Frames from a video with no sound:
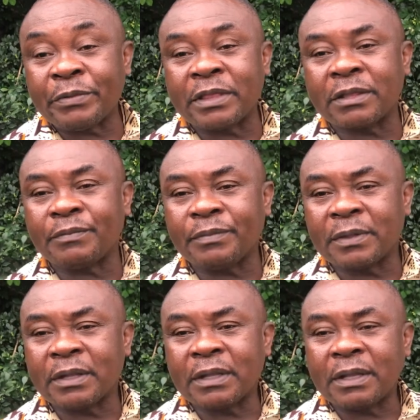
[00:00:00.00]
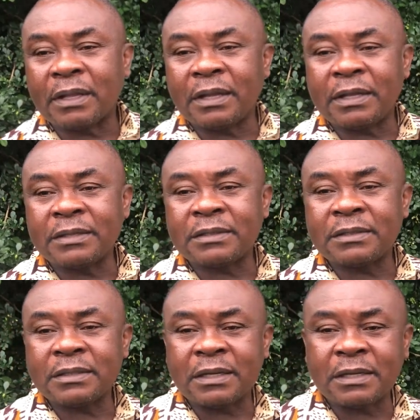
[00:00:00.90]
with. And
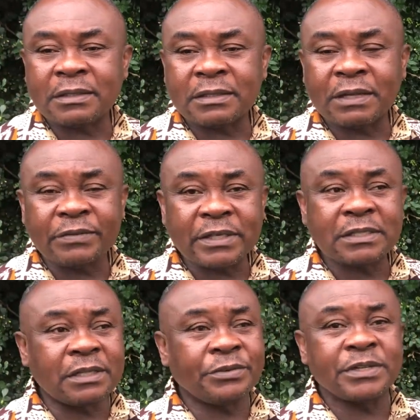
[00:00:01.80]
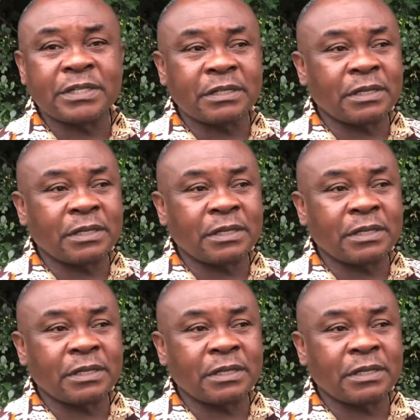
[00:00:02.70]
uh, it is affecting the region,